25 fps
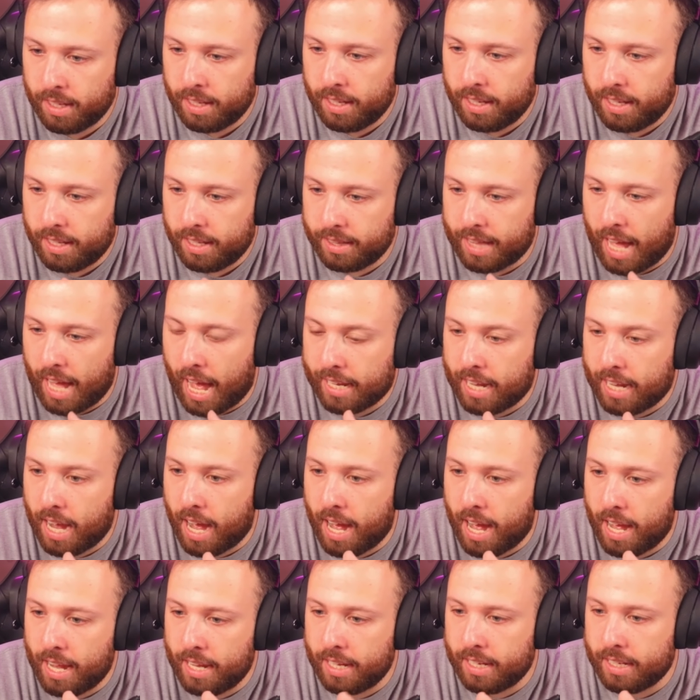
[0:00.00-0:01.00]
That
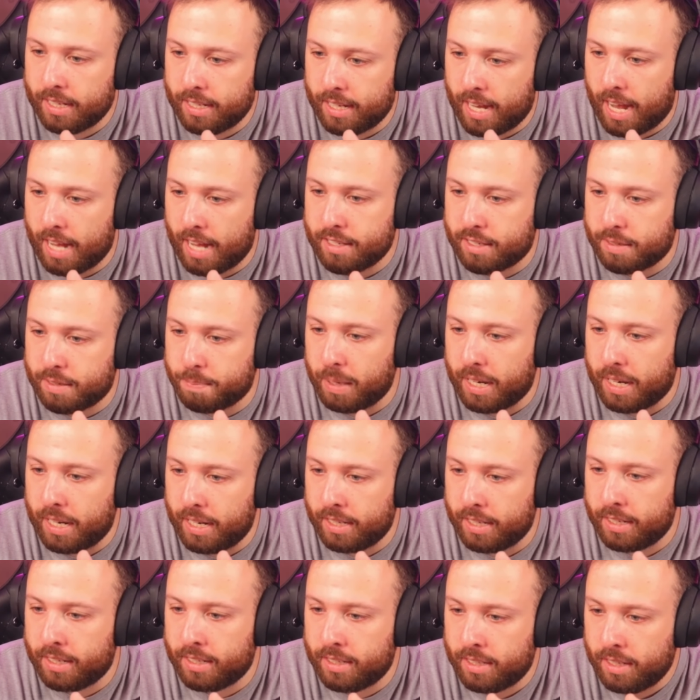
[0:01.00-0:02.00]
guy has
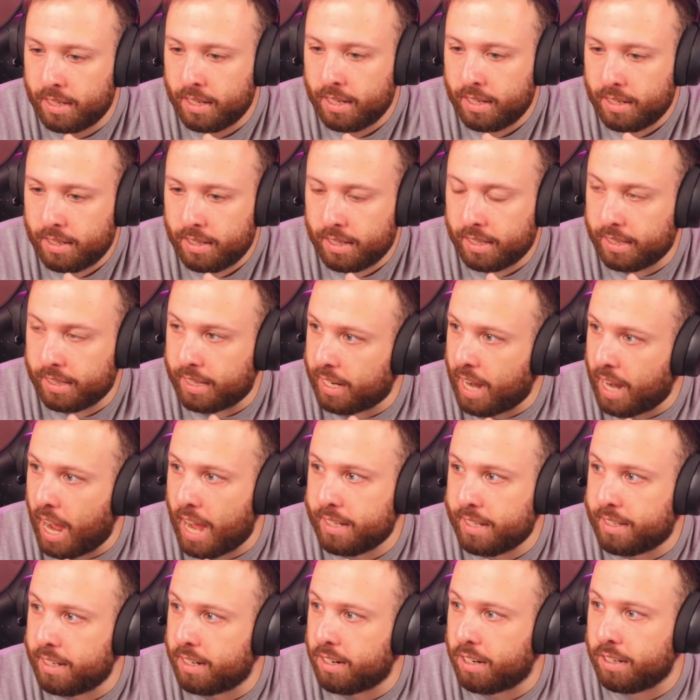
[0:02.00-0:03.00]
been the guy
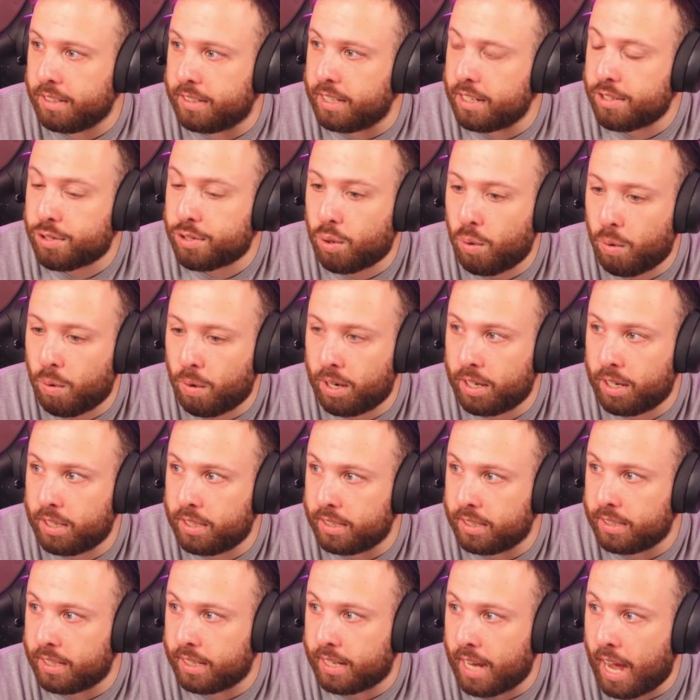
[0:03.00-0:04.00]
did our Discord.
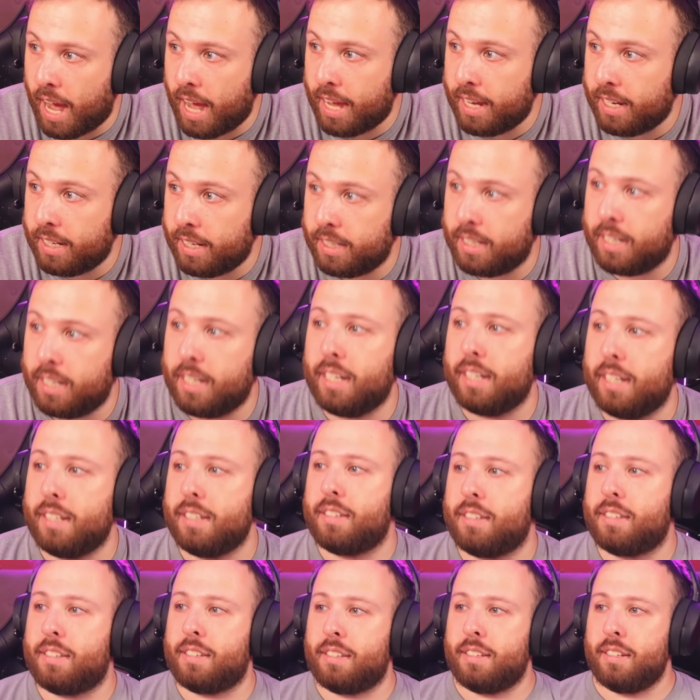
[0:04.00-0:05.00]
The guy
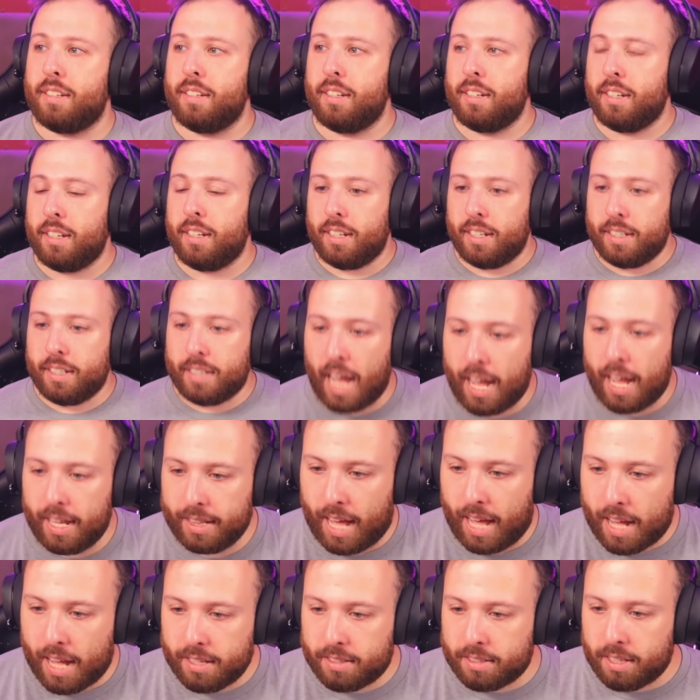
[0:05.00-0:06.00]
is
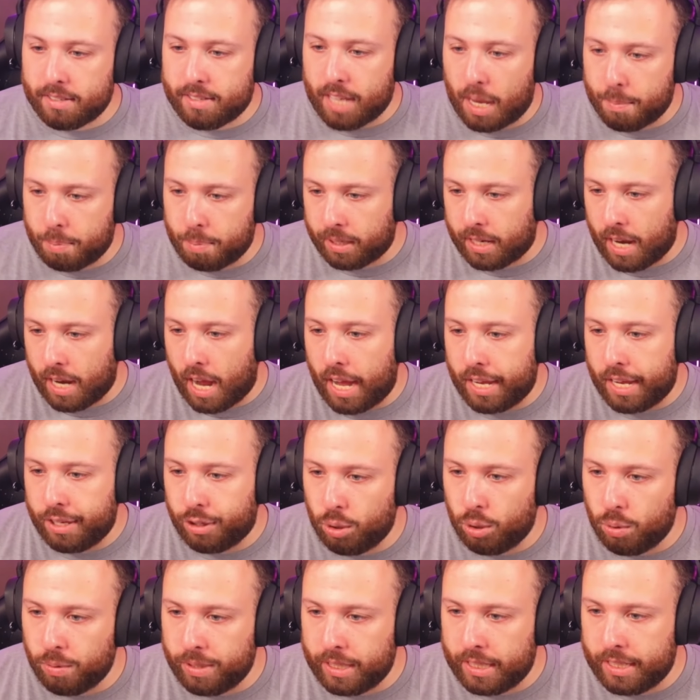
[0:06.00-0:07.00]
that's the type of guy
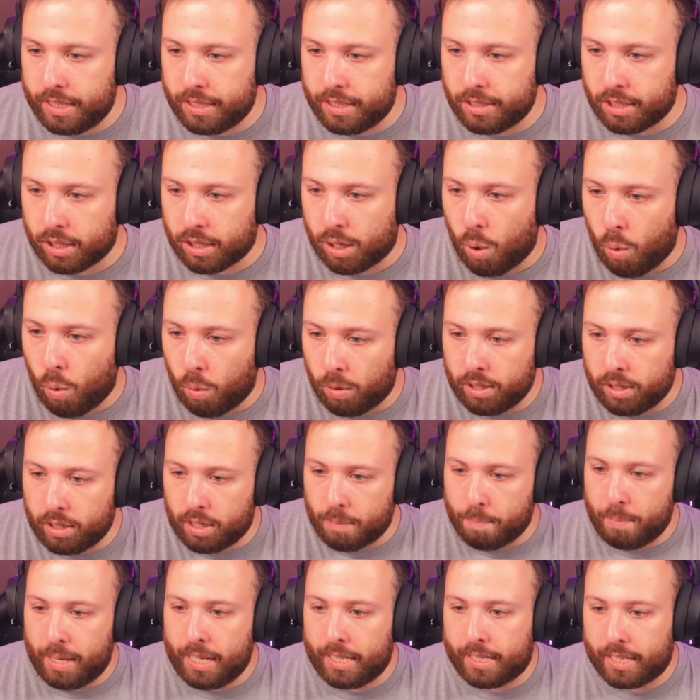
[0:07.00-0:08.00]
you need in your corner to
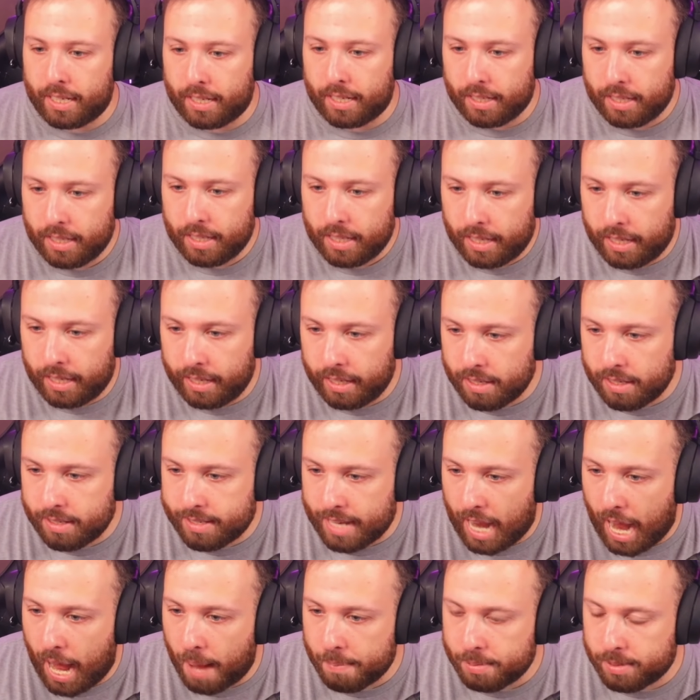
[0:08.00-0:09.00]
make it. He is
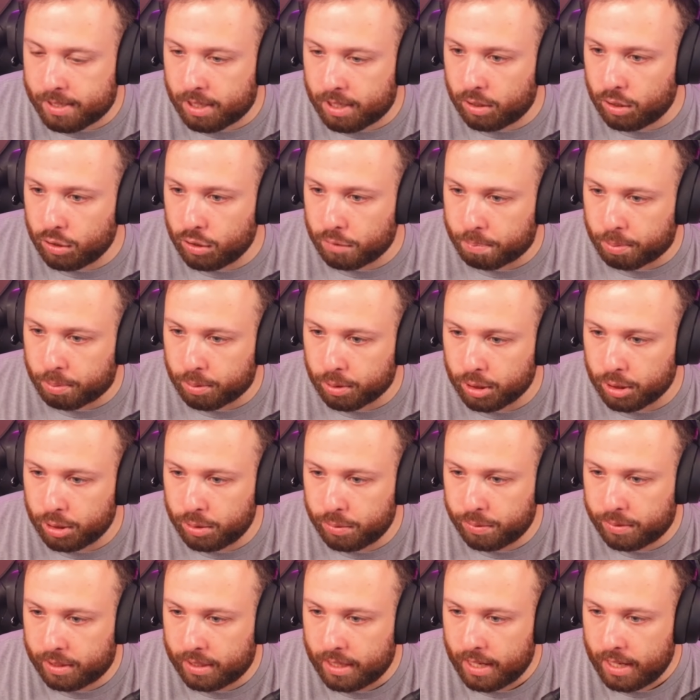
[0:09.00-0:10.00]
absolute
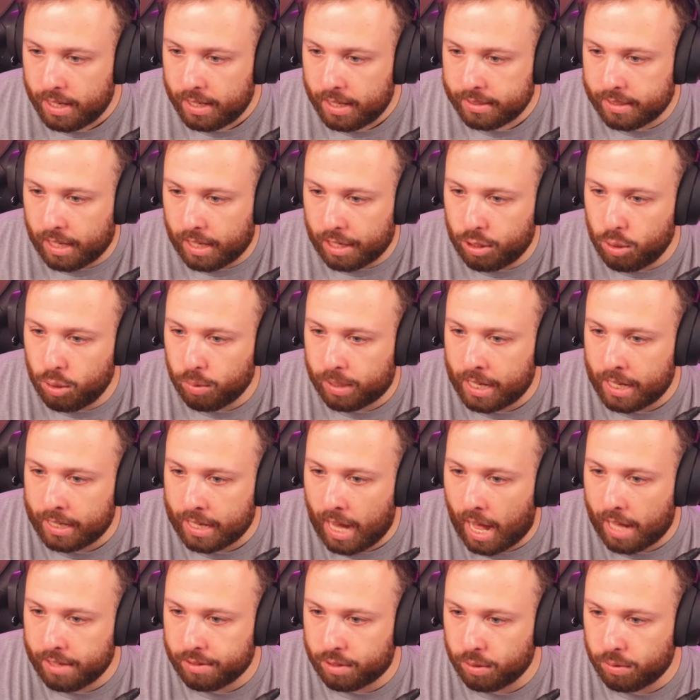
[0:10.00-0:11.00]
proof that you
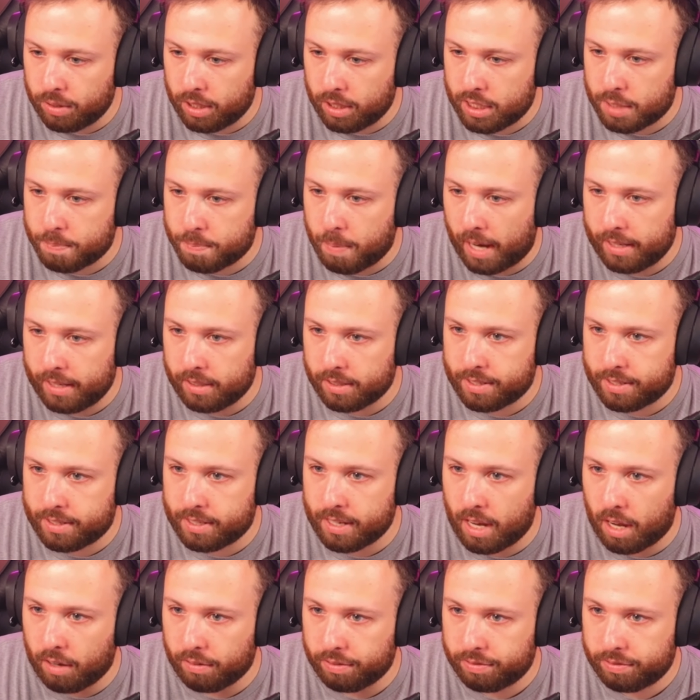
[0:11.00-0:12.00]
cannot do this by
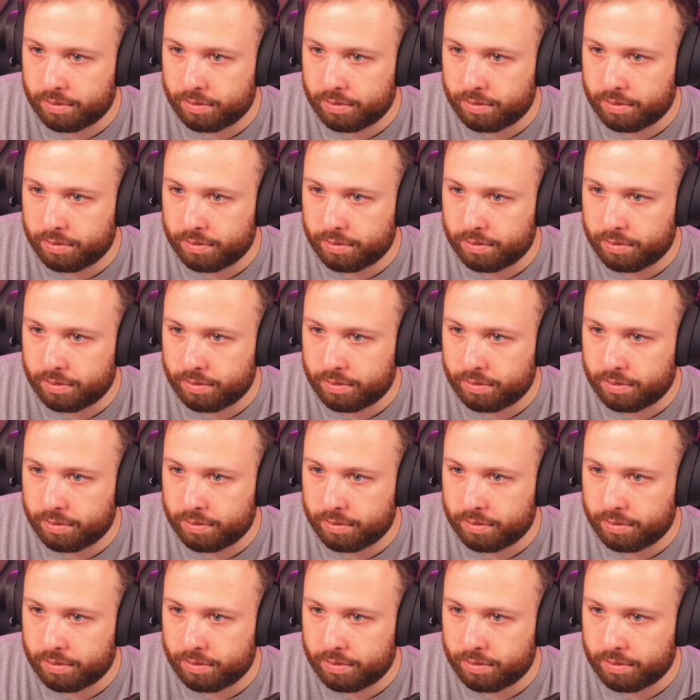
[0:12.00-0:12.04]
yourself.